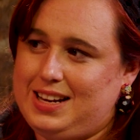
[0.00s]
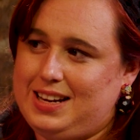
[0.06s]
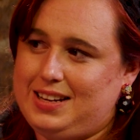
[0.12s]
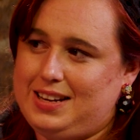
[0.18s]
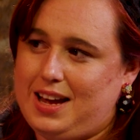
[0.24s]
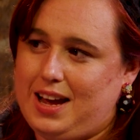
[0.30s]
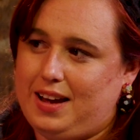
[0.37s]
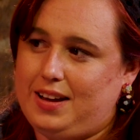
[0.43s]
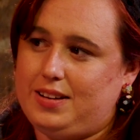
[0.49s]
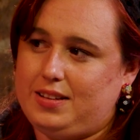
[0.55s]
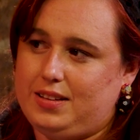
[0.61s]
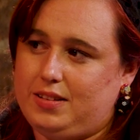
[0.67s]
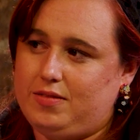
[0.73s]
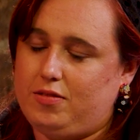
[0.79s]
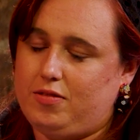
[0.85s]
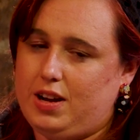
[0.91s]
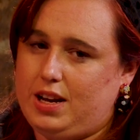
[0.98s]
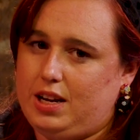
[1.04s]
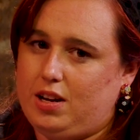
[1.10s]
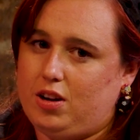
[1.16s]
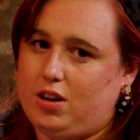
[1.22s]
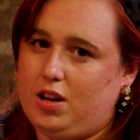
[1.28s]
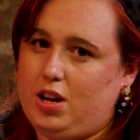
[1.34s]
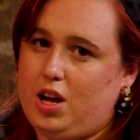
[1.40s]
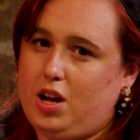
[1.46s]
Yeah, you've really
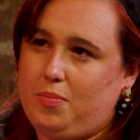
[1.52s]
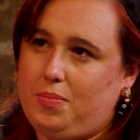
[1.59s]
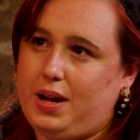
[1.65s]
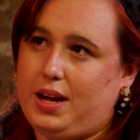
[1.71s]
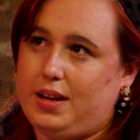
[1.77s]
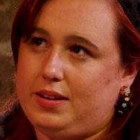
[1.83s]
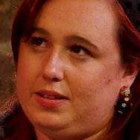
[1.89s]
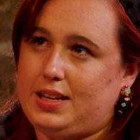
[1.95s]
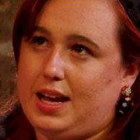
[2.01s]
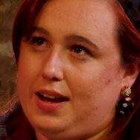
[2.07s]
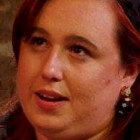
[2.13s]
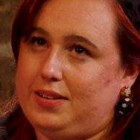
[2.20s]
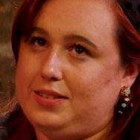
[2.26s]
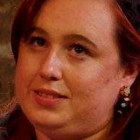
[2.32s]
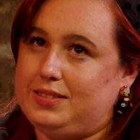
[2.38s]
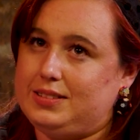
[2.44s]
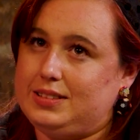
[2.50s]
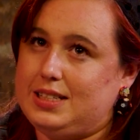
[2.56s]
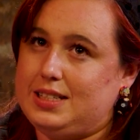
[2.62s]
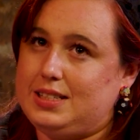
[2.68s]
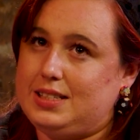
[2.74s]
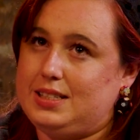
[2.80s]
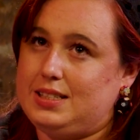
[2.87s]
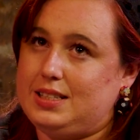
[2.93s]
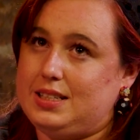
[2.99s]
got. But yeah,
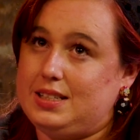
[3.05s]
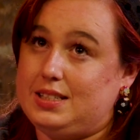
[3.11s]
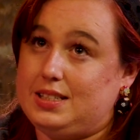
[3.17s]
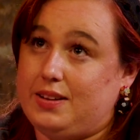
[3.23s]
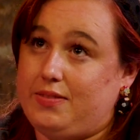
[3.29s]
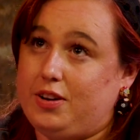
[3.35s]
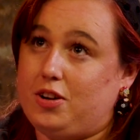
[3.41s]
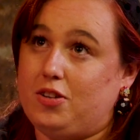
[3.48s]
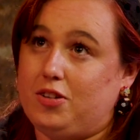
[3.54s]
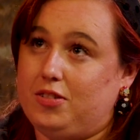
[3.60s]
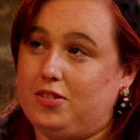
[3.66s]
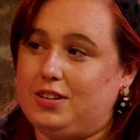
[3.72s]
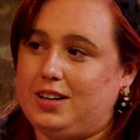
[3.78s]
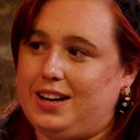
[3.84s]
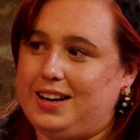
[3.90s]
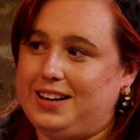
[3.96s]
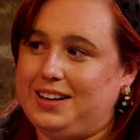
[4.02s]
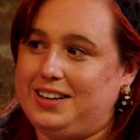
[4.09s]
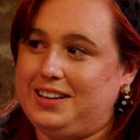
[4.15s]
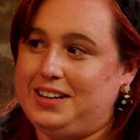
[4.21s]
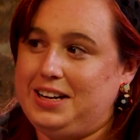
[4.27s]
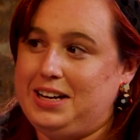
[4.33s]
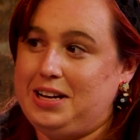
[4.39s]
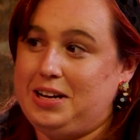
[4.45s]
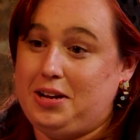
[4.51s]
it's difficult. Like,
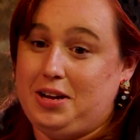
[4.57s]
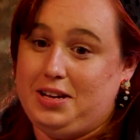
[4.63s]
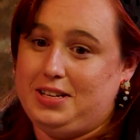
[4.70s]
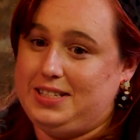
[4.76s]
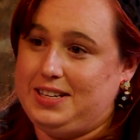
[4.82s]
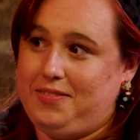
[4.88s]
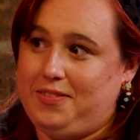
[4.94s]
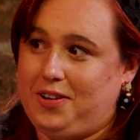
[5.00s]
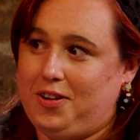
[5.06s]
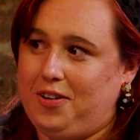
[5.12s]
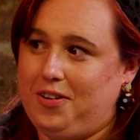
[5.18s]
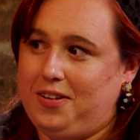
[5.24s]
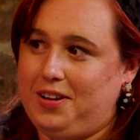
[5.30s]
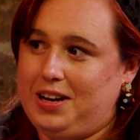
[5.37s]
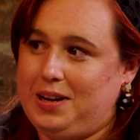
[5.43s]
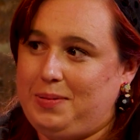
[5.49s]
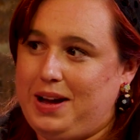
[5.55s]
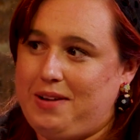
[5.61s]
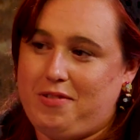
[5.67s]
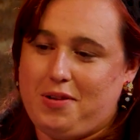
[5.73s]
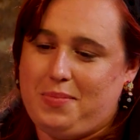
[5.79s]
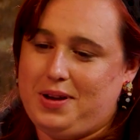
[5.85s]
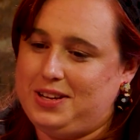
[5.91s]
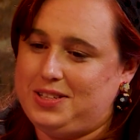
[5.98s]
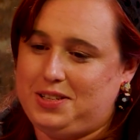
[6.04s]
it's difficult. I bet every
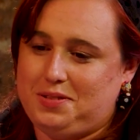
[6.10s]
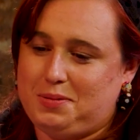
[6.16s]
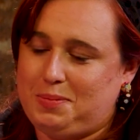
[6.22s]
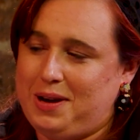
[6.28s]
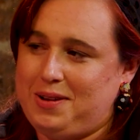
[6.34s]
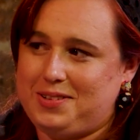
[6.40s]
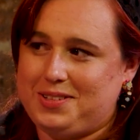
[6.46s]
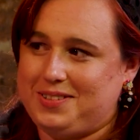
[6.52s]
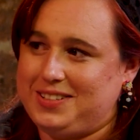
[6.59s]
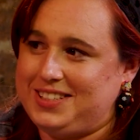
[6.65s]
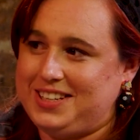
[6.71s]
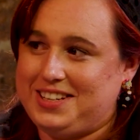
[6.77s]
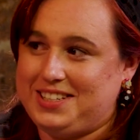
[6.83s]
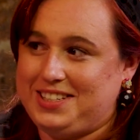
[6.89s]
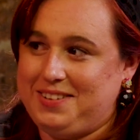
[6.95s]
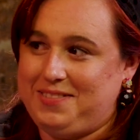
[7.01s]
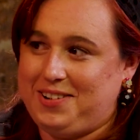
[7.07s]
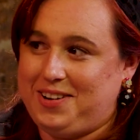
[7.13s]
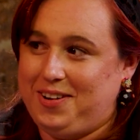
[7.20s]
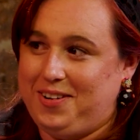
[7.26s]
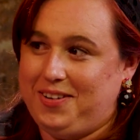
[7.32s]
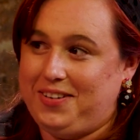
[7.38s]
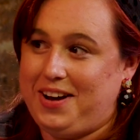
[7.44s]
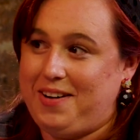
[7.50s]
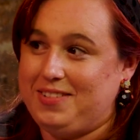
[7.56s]
person you spoke to has said it's
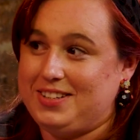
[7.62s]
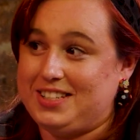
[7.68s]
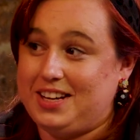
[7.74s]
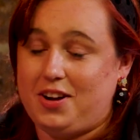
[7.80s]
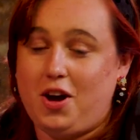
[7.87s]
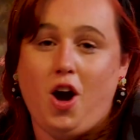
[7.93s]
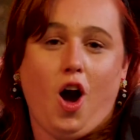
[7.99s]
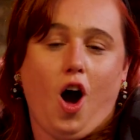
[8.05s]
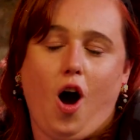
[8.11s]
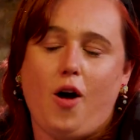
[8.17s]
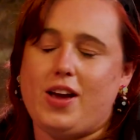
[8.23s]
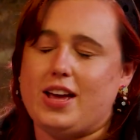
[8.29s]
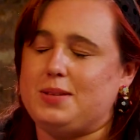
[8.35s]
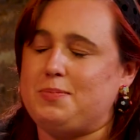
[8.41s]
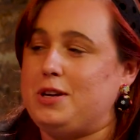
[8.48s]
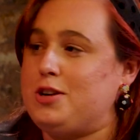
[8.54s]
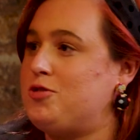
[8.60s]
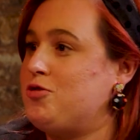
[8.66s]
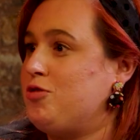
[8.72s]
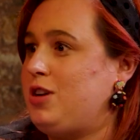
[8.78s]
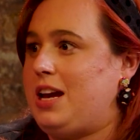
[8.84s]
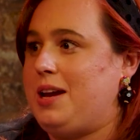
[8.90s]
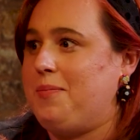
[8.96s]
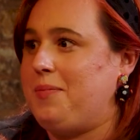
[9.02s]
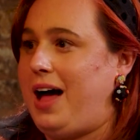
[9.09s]
difficult. No one said, oh yeah, it's been a
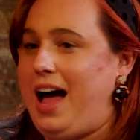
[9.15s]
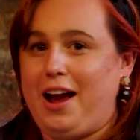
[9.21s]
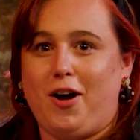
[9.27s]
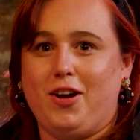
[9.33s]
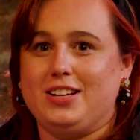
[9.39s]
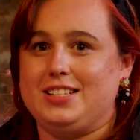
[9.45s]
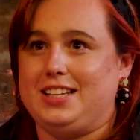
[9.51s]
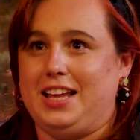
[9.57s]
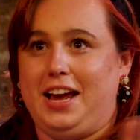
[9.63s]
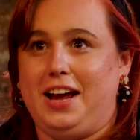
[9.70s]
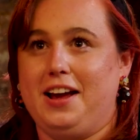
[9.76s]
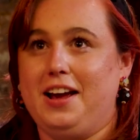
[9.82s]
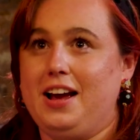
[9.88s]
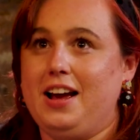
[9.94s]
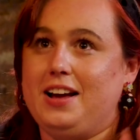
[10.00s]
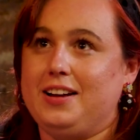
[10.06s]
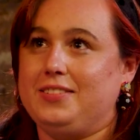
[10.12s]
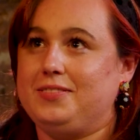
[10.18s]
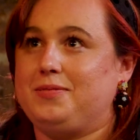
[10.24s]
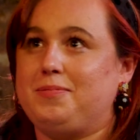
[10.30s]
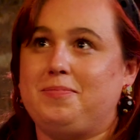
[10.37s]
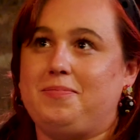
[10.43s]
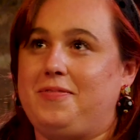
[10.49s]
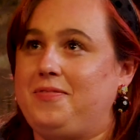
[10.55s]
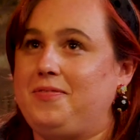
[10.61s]
dream. Like, honestly.
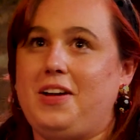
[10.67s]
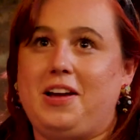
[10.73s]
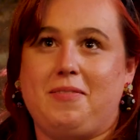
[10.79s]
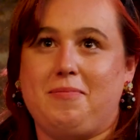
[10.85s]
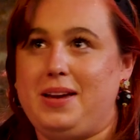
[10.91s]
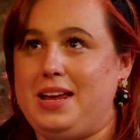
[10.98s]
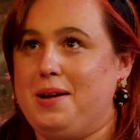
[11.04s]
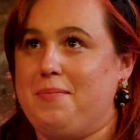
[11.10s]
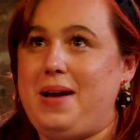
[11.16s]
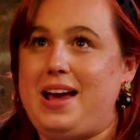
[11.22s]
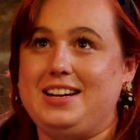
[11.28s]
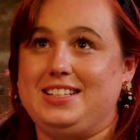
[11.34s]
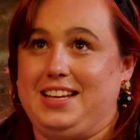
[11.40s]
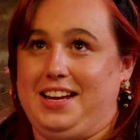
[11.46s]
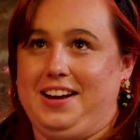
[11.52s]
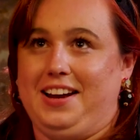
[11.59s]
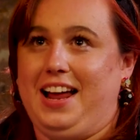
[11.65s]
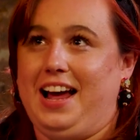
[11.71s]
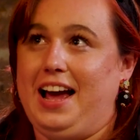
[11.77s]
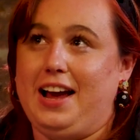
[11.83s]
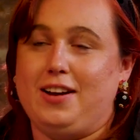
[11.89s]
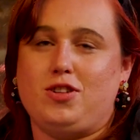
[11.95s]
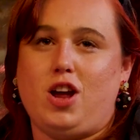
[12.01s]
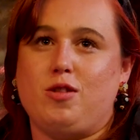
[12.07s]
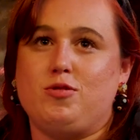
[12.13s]
Been amazing,
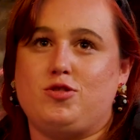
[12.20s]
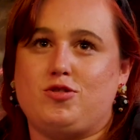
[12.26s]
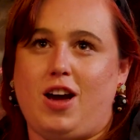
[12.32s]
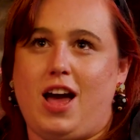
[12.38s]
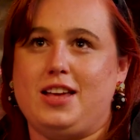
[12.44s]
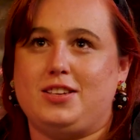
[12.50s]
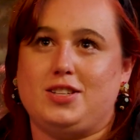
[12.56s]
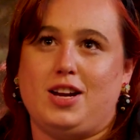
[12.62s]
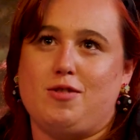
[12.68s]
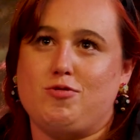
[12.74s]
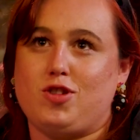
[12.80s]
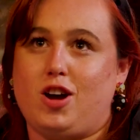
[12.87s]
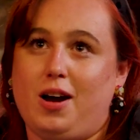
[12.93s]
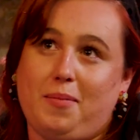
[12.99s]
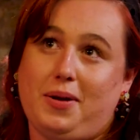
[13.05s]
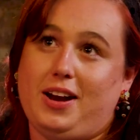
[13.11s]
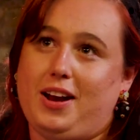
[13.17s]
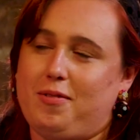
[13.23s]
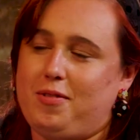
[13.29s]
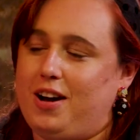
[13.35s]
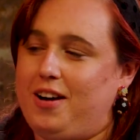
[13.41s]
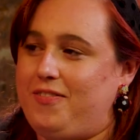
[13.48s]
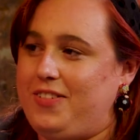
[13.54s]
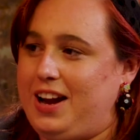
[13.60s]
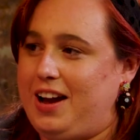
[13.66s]
like no stress, no drama, no
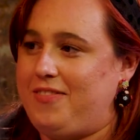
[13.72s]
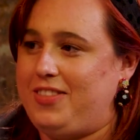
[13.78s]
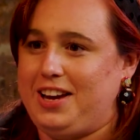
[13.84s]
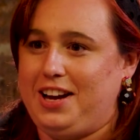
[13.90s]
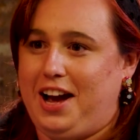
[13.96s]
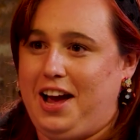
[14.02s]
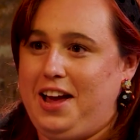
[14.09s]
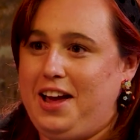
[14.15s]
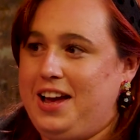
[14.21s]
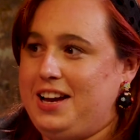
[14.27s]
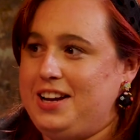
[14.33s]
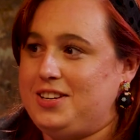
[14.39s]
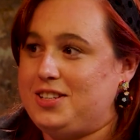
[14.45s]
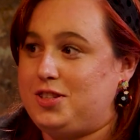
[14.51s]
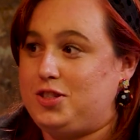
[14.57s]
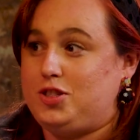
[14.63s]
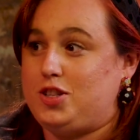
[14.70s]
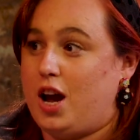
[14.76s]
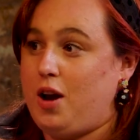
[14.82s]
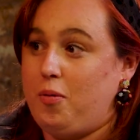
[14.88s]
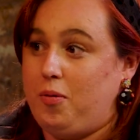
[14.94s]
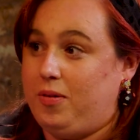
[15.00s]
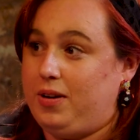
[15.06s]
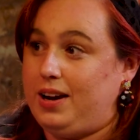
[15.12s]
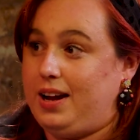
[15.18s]
nothing, have they? Like, you just
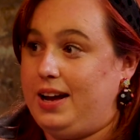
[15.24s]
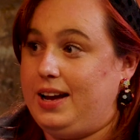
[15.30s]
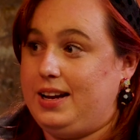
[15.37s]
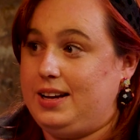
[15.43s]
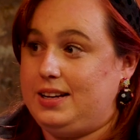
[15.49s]
don't, like.